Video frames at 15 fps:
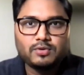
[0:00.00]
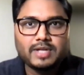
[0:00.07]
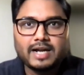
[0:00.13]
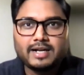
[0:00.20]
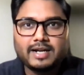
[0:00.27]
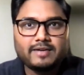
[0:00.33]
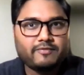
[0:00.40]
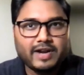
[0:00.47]

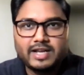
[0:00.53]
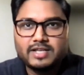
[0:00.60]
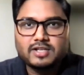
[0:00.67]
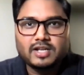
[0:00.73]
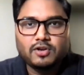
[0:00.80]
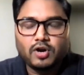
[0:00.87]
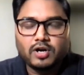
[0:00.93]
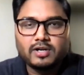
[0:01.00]
that. It
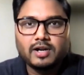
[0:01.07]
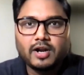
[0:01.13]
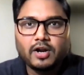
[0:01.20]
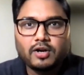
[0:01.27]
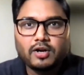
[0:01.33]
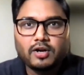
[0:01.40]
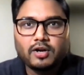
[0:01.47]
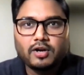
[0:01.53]
financially
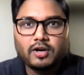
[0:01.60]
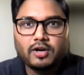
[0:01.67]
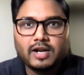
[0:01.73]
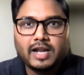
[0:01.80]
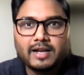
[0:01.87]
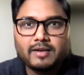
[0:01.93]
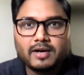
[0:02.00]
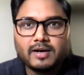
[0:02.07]
not like a
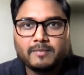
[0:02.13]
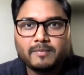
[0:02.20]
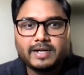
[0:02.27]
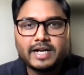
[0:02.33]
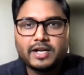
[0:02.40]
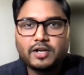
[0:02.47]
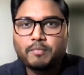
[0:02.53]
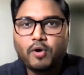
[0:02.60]
dent in
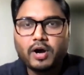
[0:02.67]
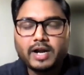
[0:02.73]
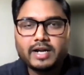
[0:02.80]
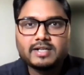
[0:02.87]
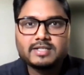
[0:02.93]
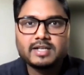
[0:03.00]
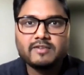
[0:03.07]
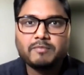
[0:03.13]
your pocket
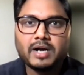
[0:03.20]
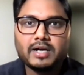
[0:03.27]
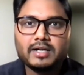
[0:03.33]
itself. But